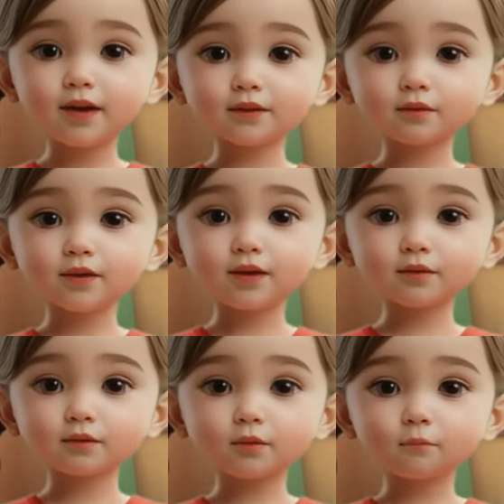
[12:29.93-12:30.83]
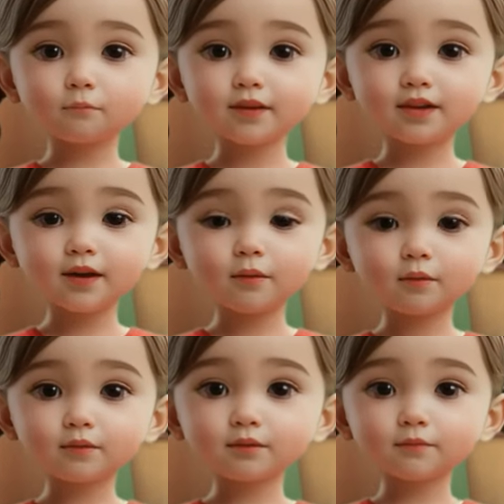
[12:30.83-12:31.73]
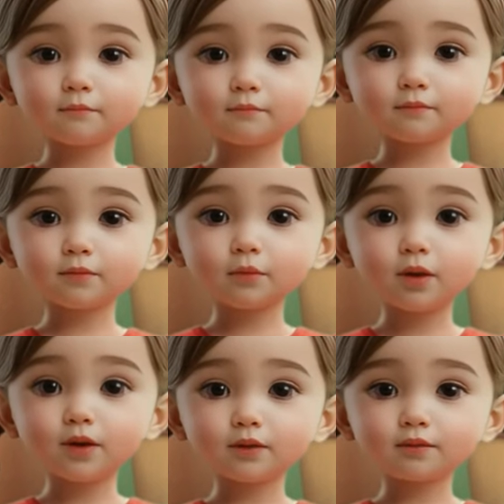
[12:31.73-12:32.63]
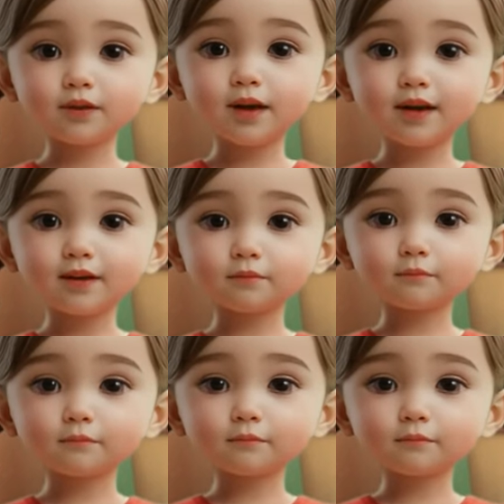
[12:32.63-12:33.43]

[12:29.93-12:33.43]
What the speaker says: educational videos. See you next time!